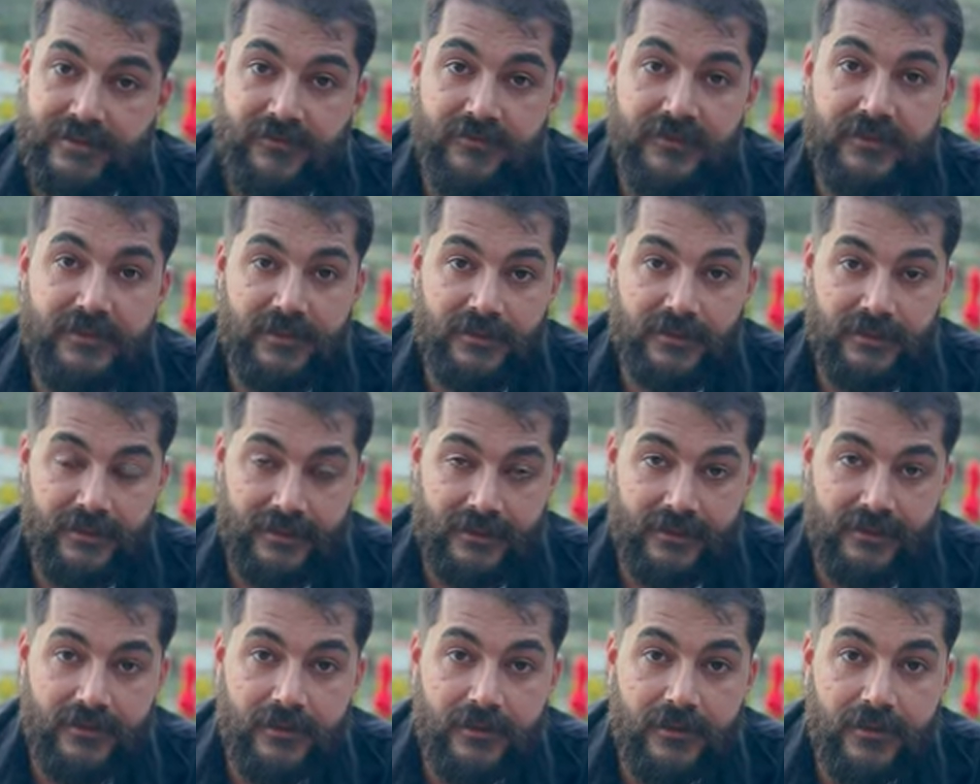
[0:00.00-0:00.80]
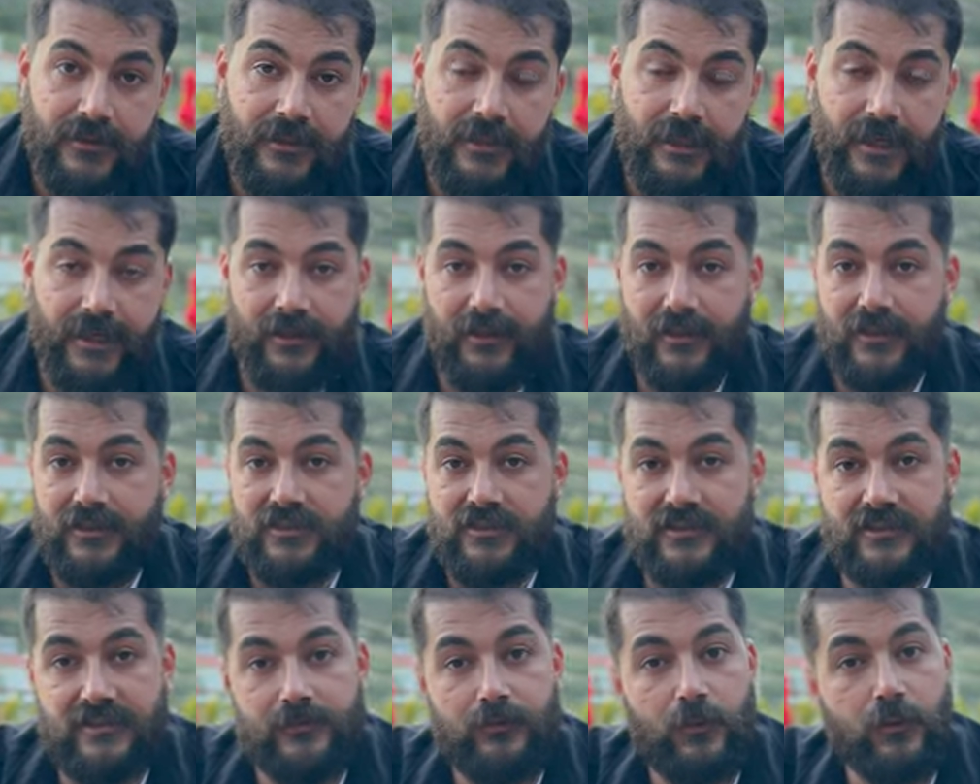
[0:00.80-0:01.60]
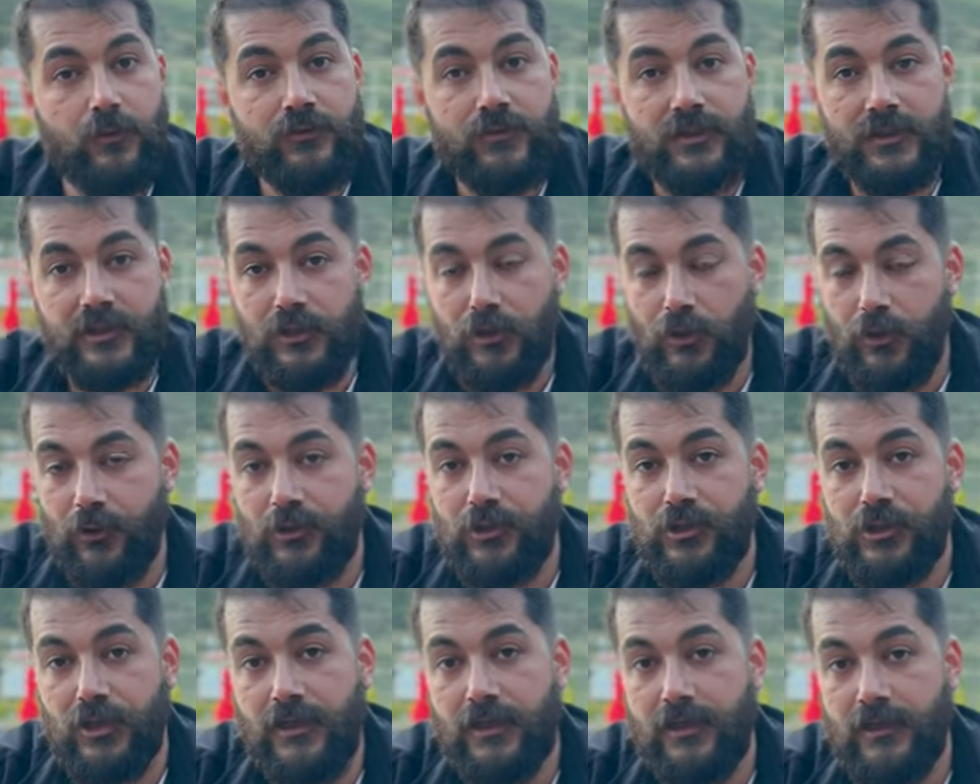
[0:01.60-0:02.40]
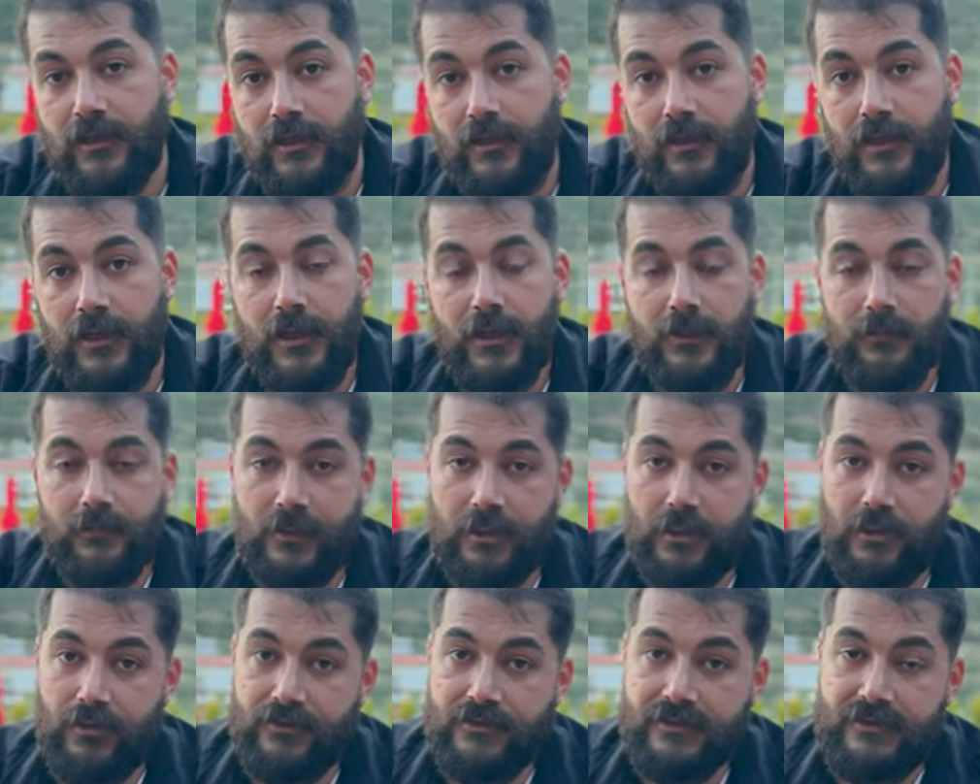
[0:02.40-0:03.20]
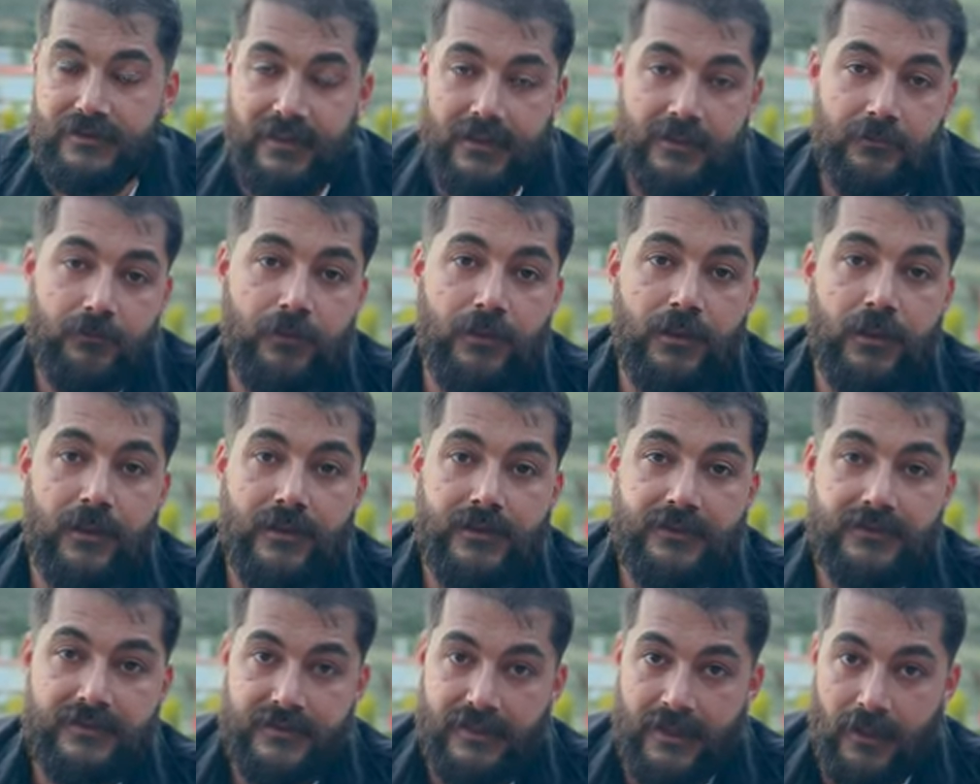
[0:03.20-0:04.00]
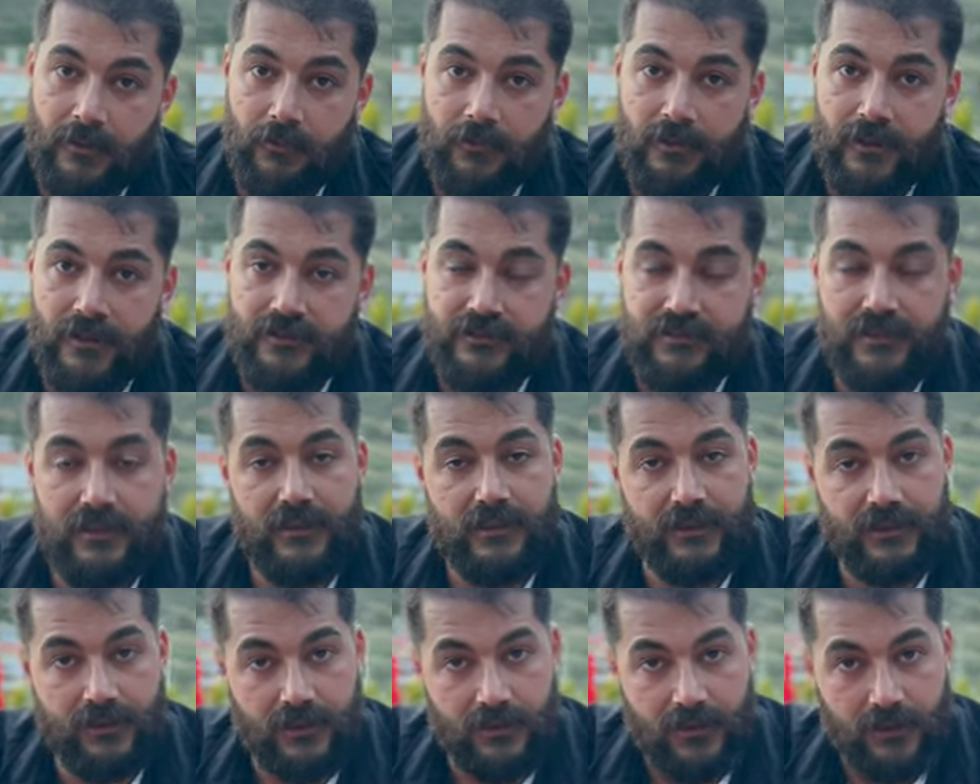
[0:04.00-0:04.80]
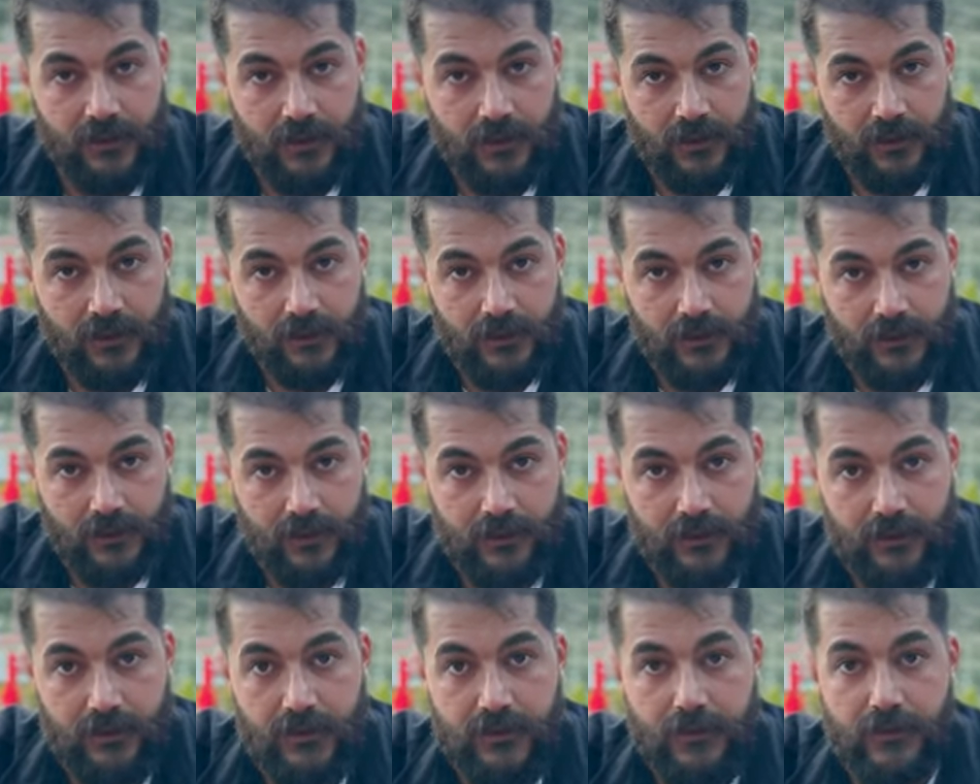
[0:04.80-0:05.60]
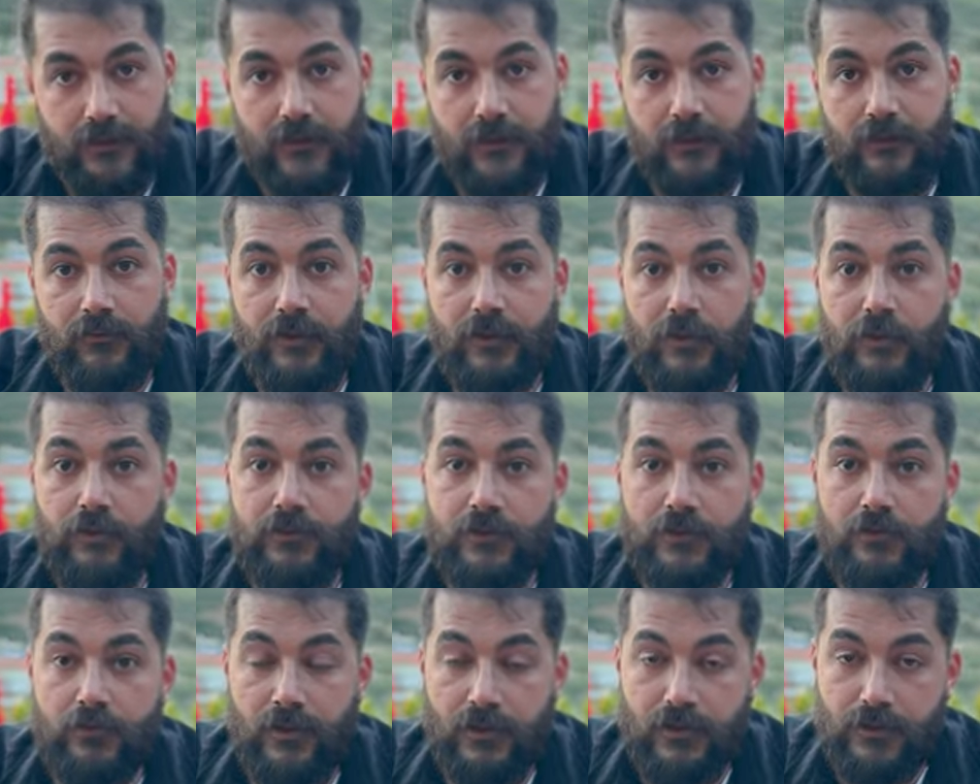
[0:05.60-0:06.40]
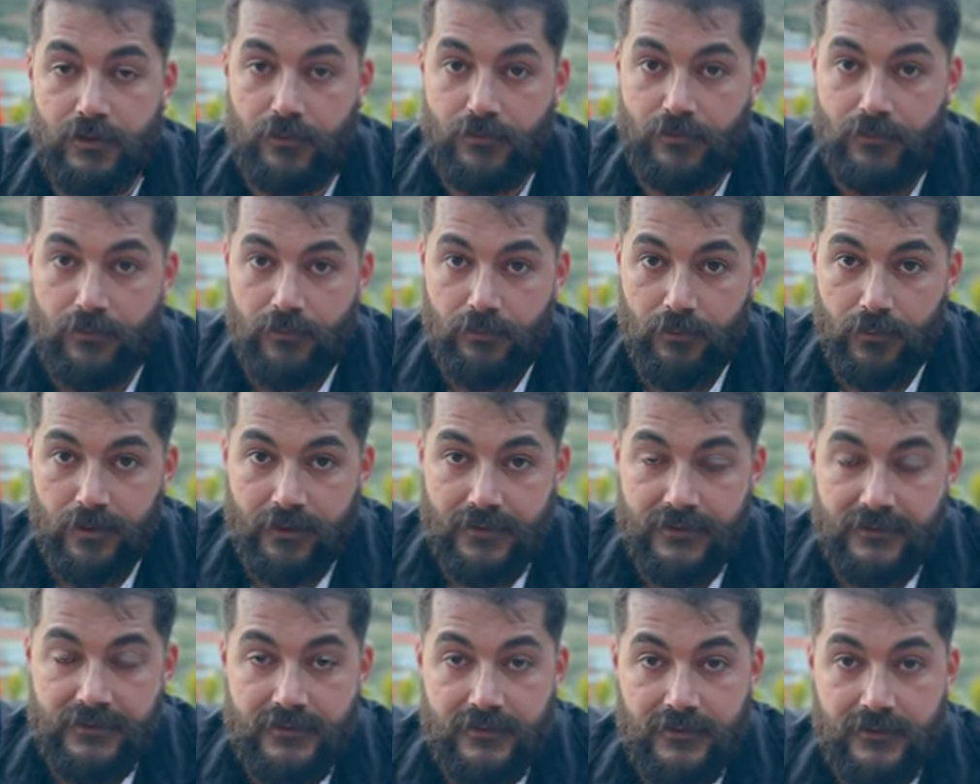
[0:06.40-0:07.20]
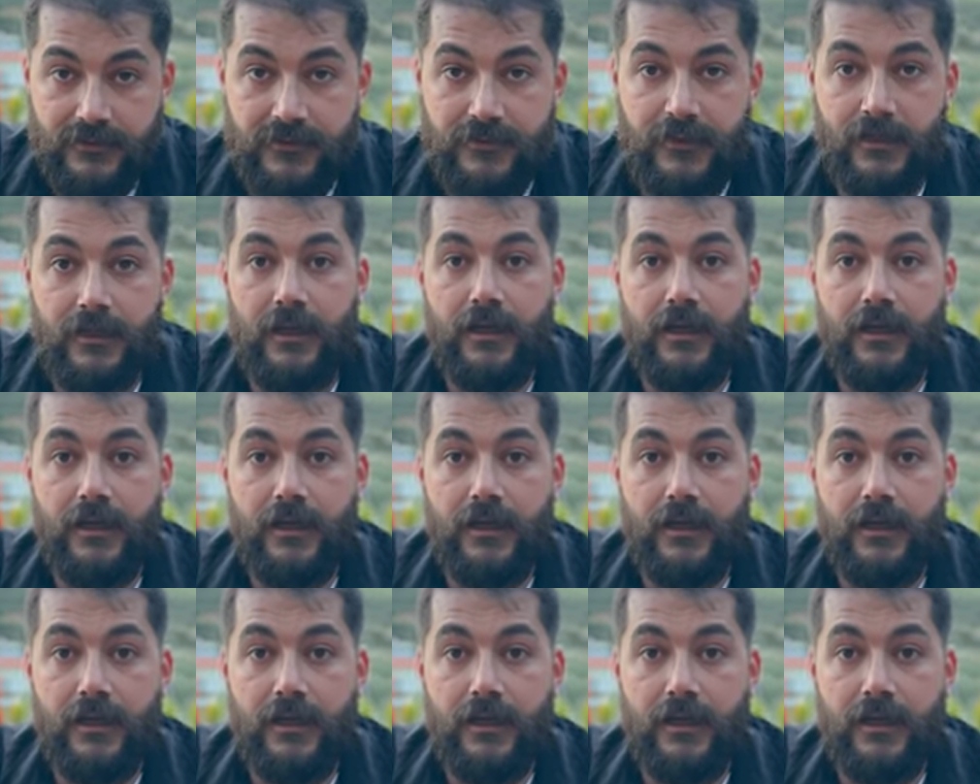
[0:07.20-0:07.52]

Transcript: living in Italy and I just moved in Gökçeada because that place can be really one of the wonderful places.